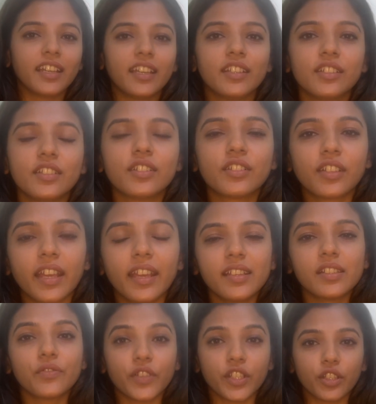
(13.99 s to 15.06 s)
In
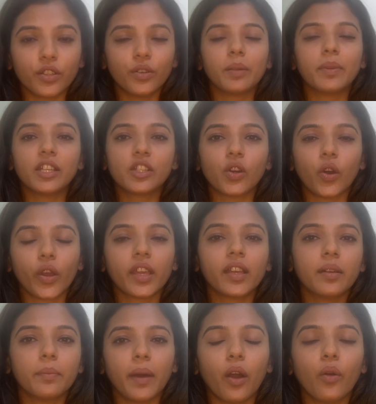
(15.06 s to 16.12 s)
today's video, we're
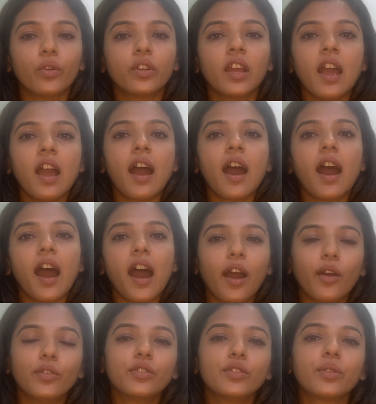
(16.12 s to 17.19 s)
talking about
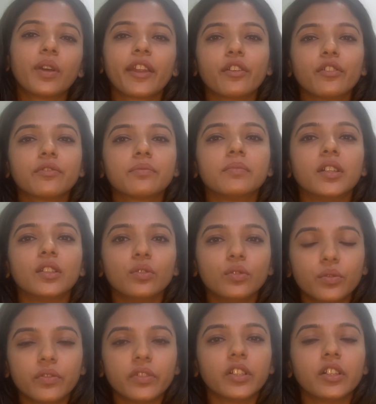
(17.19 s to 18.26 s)
how to kind of
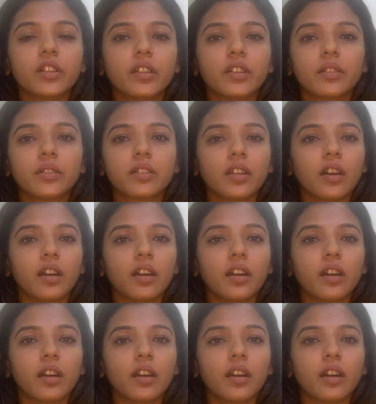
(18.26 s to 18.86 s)
maneuver